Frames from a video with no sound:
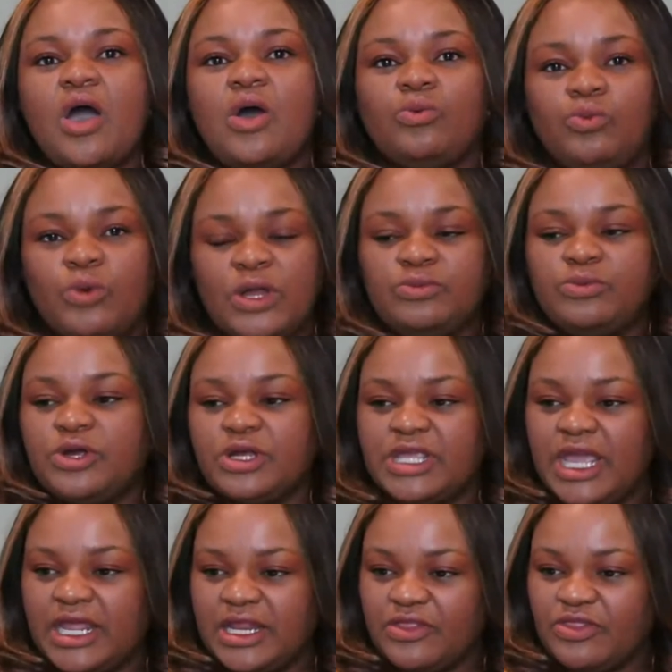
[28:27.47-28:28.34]
when we're
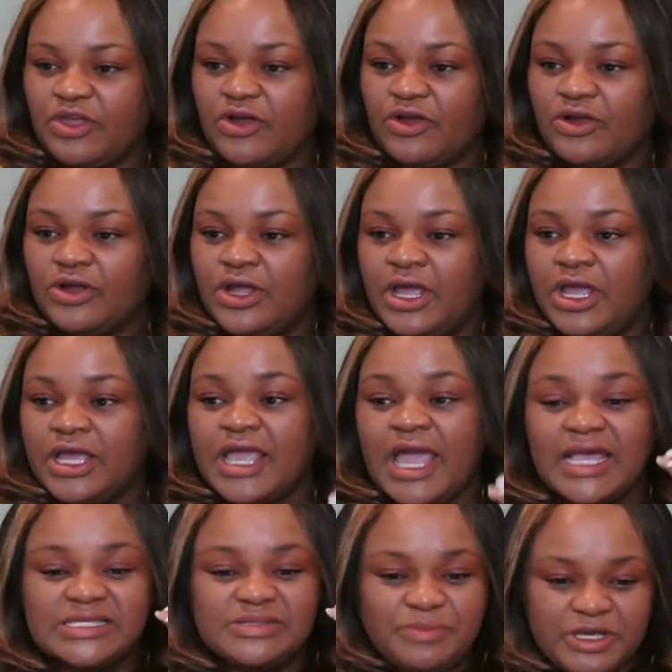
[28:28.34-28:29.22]
getting there.
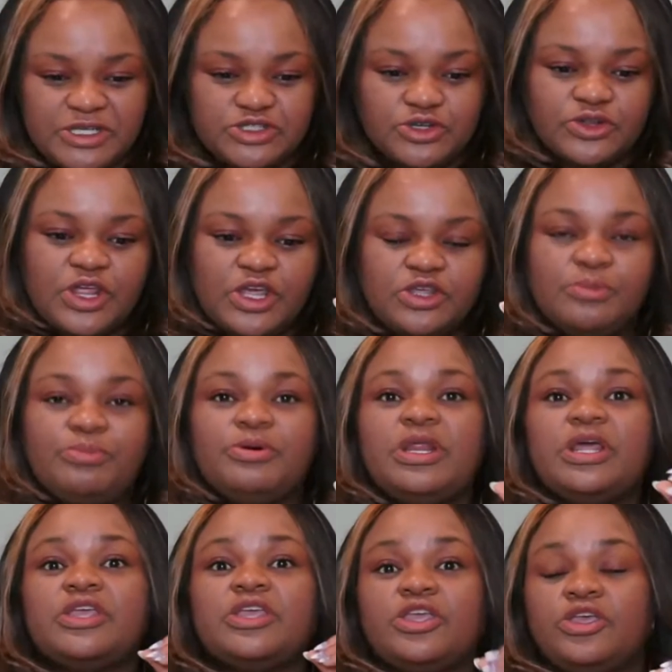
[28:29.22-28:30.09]
Guys, make sure that you
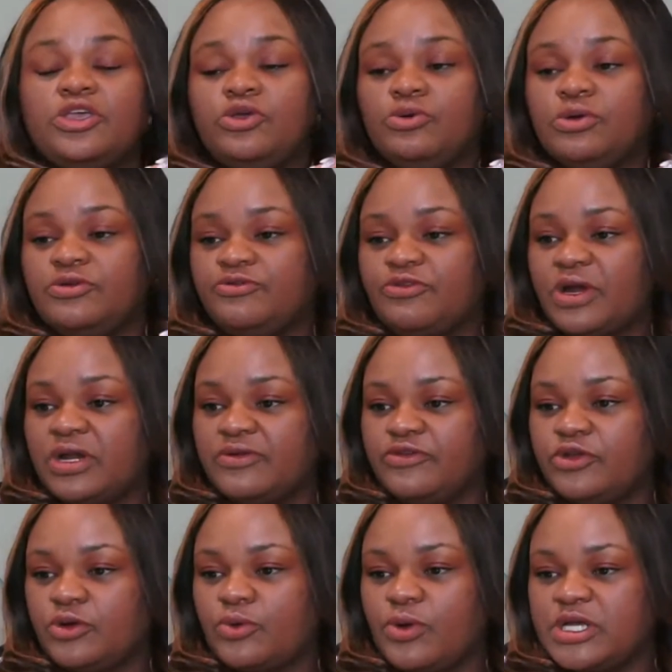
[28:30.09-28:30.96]
put a Q in front
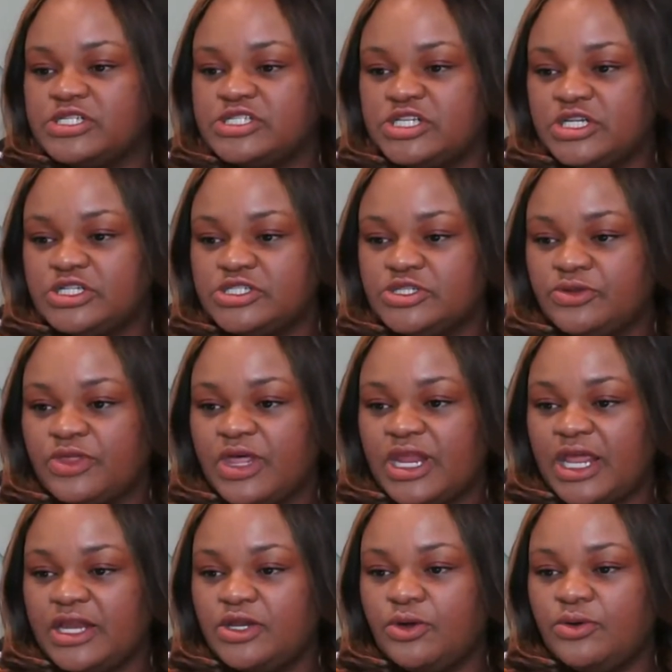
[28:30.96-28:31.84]
of your question so
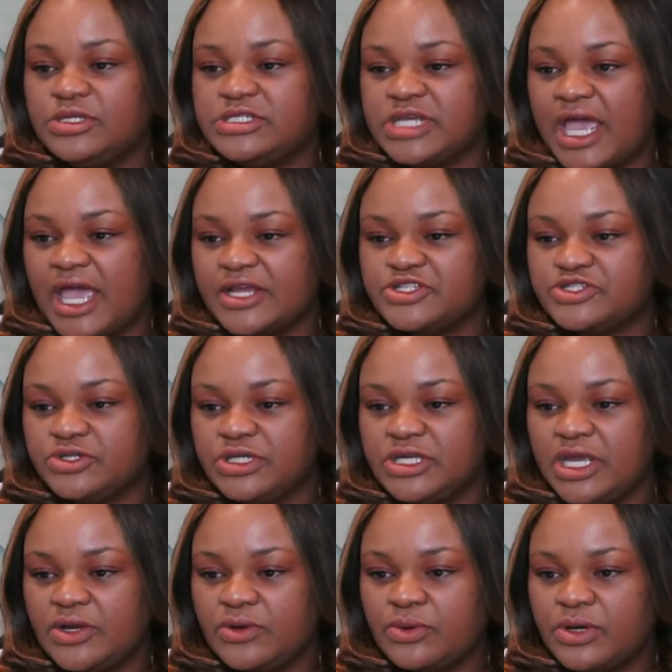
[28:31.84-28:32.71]
that I know it's
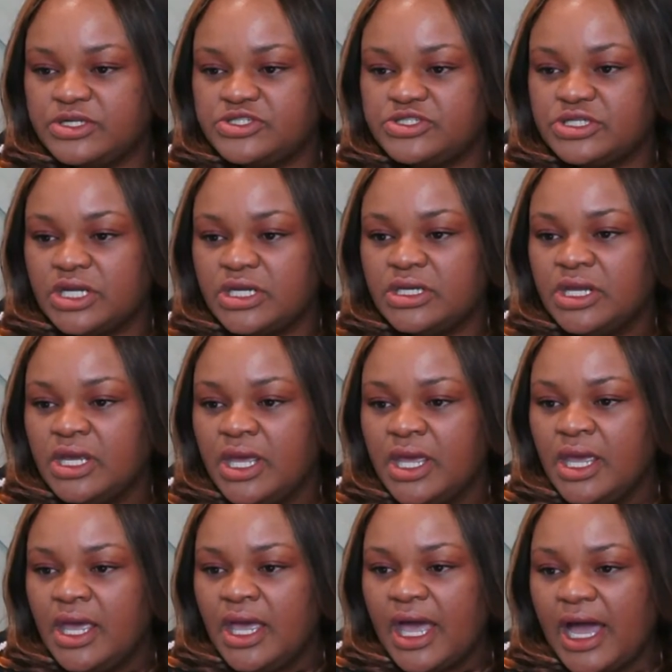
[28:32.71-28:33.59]
actually a question.
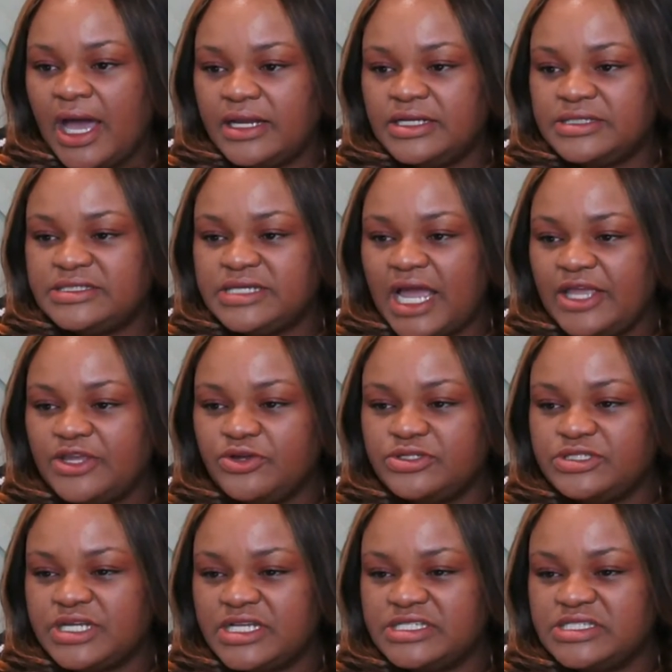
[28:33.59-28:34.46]
How to tie
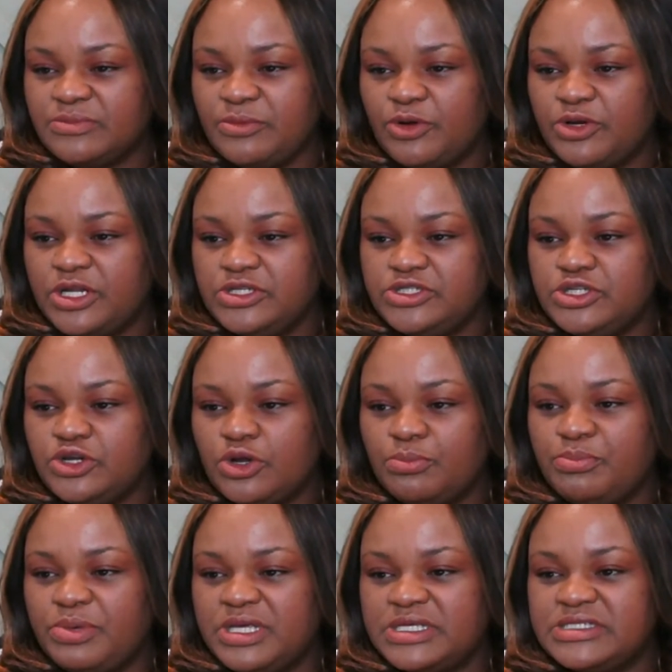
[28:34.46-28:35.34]
your testimony into
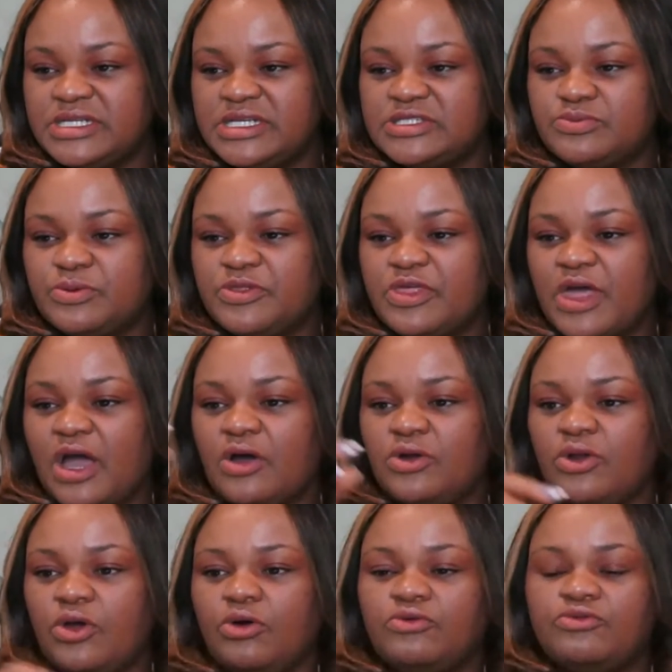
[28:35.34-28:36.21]
your business
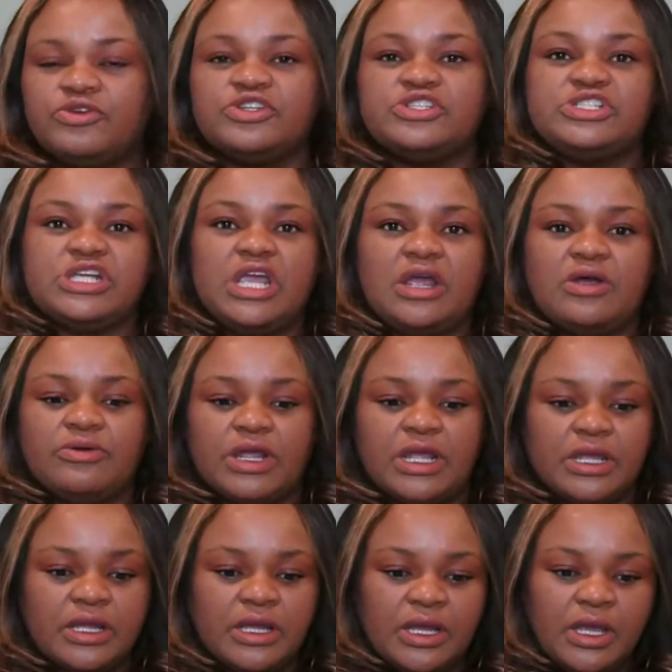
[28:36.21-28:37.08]
without
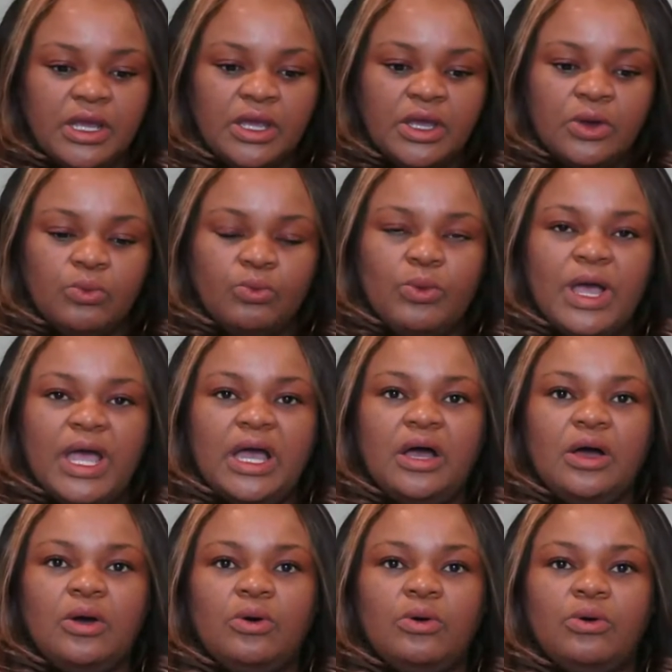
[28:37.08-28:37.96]
oversharing?
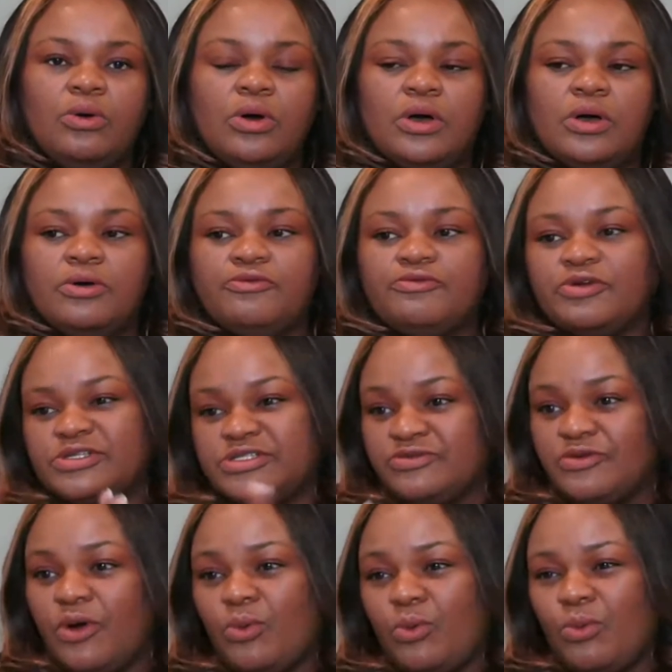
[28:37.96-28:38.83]
Well, first
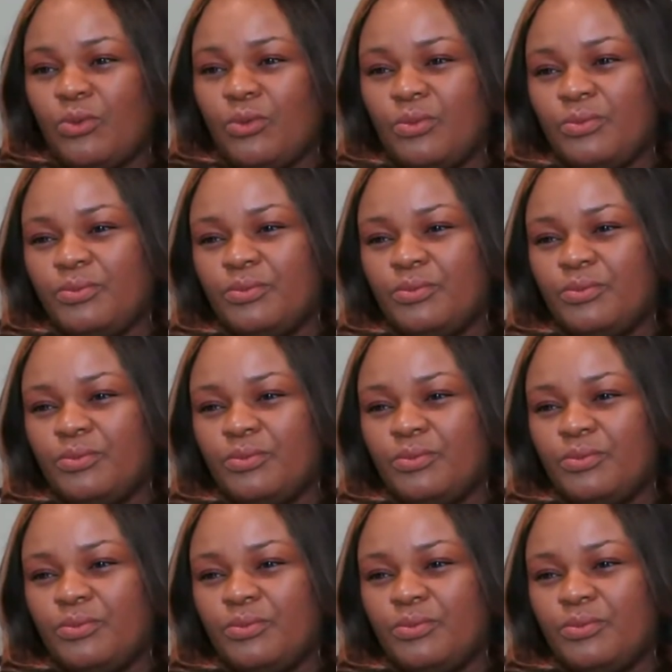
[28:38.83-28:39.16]
of all,